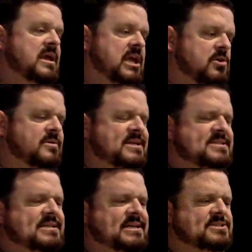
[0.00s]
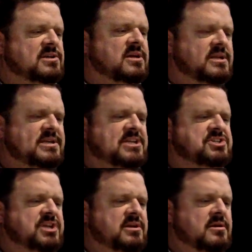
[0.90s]
Illness is a
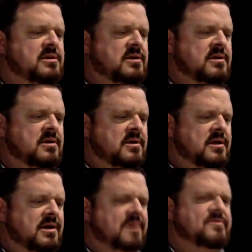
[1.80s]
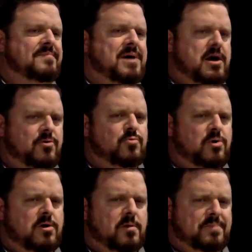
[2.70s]
condition of the modern
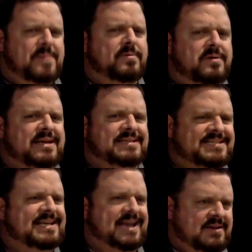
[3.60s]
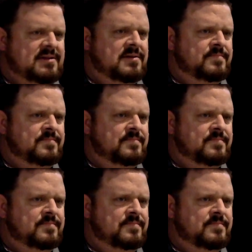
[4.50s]
world. People get sick.